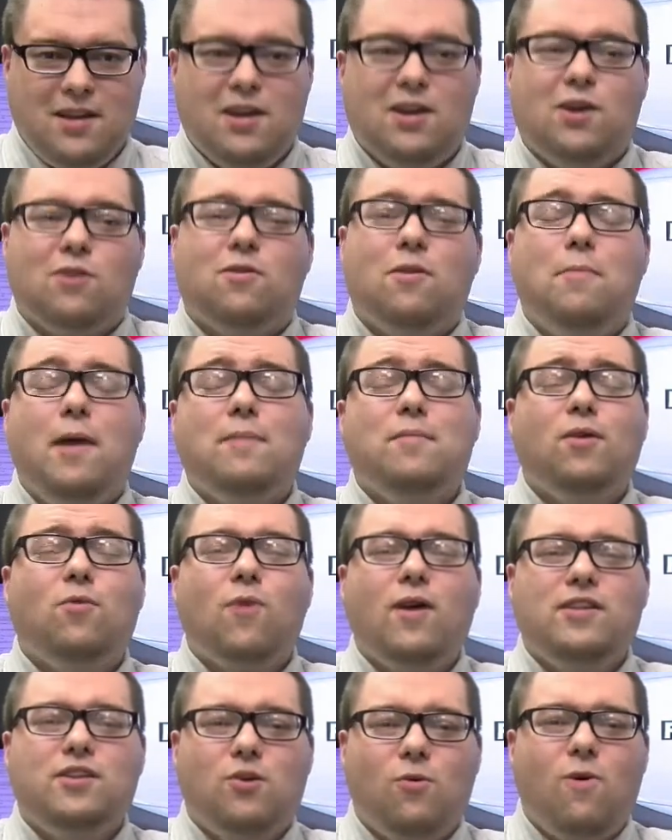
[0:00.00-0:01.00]
Remember
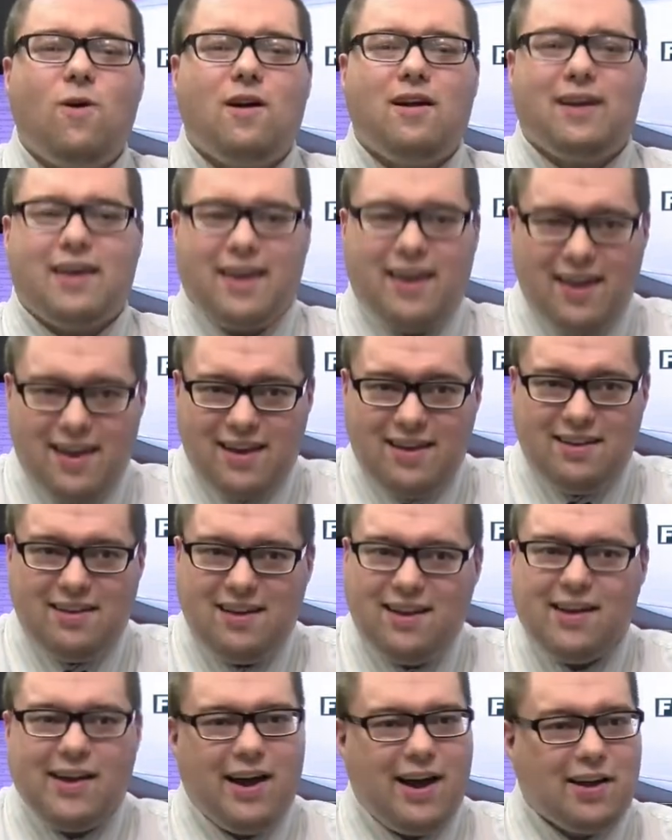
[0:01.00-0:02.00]
when you were a kid,
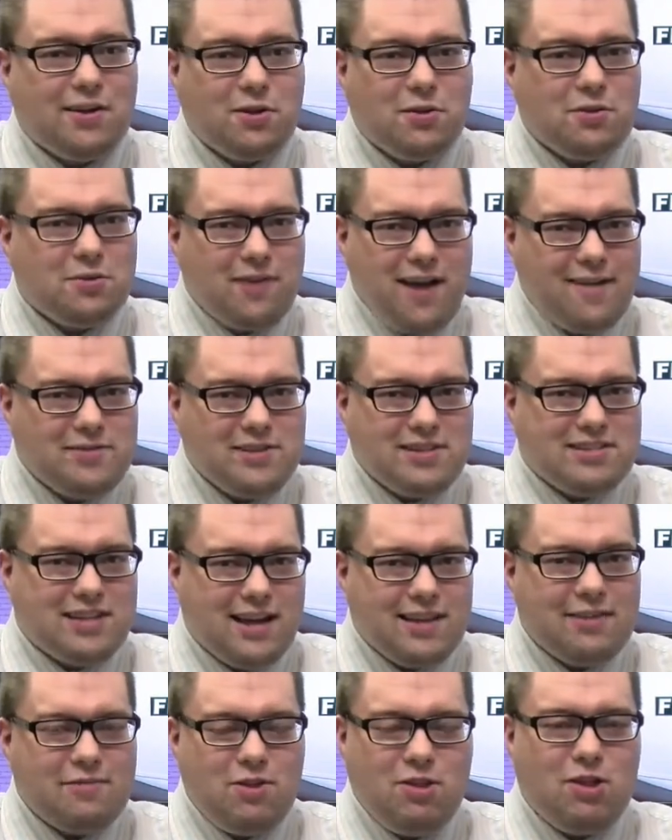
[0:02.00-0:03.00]
huddled around the
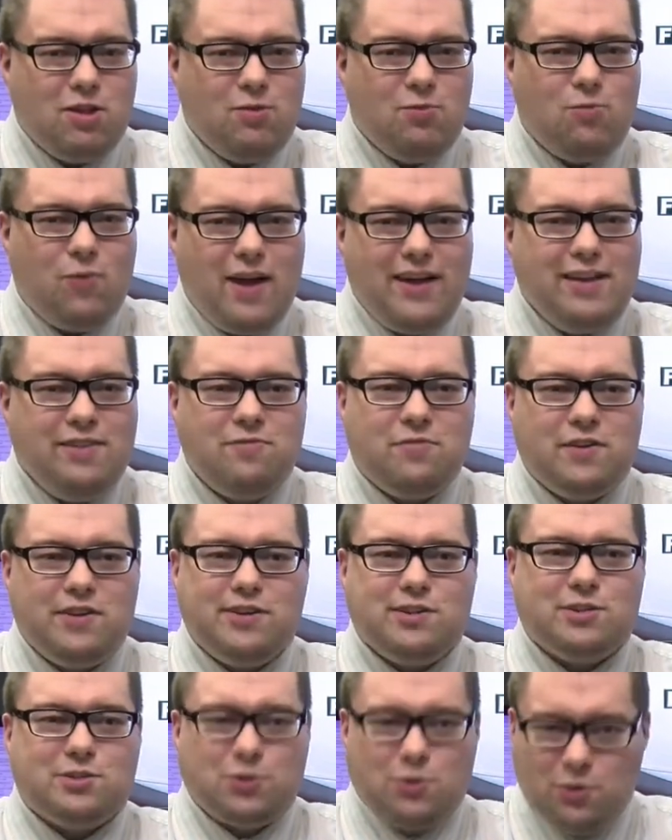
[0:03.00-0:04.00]
television waiting for
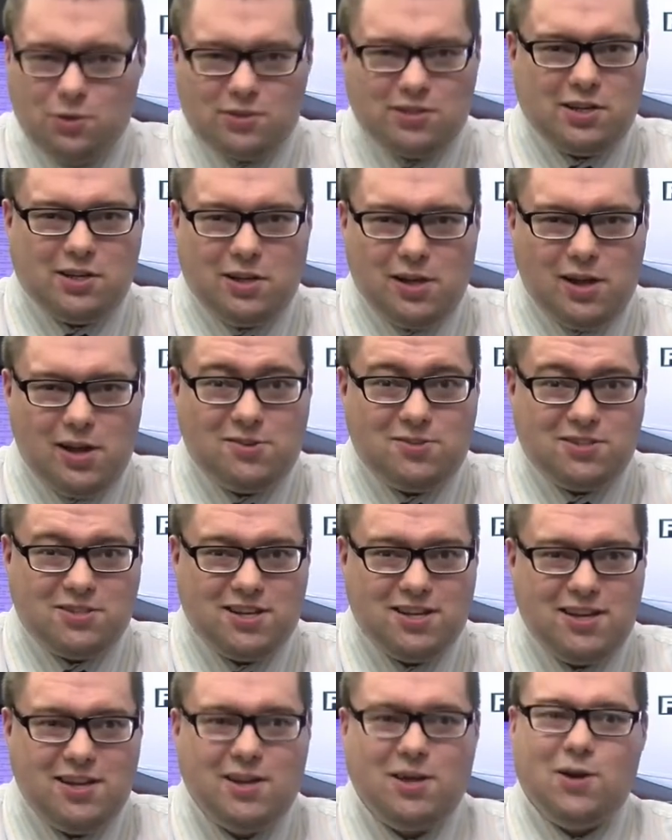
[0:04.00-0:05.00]
your school to close?
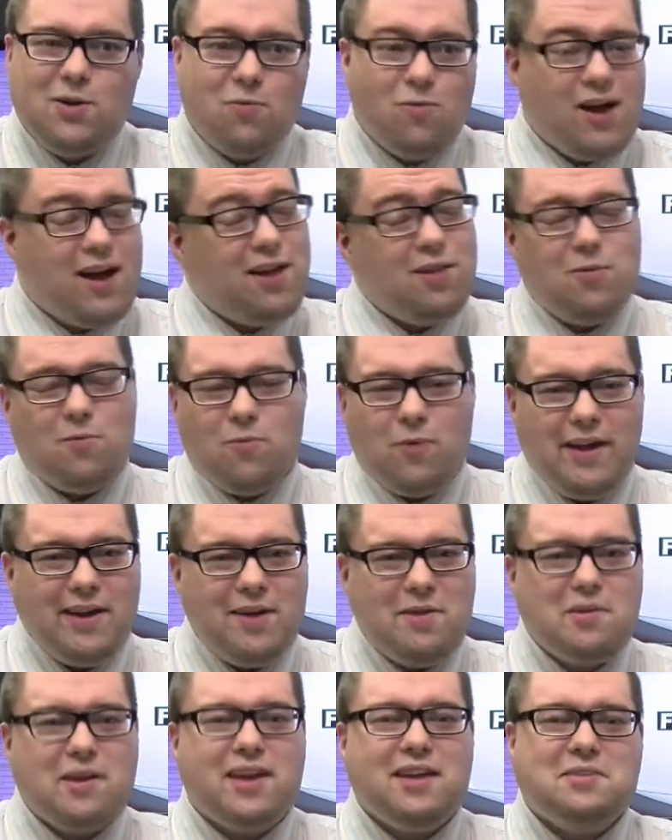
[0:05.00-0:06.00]
Well, we
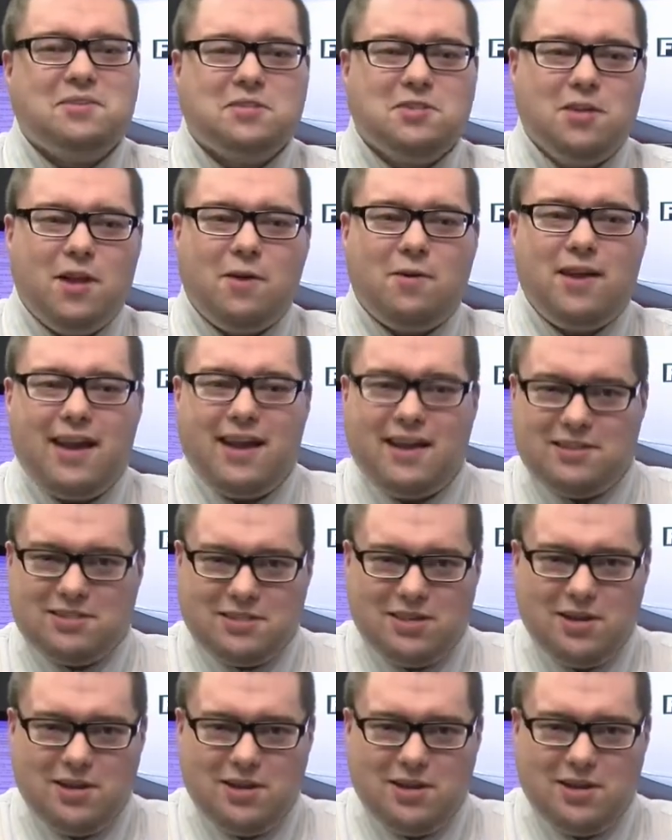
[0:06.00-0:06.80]
don't get snow days.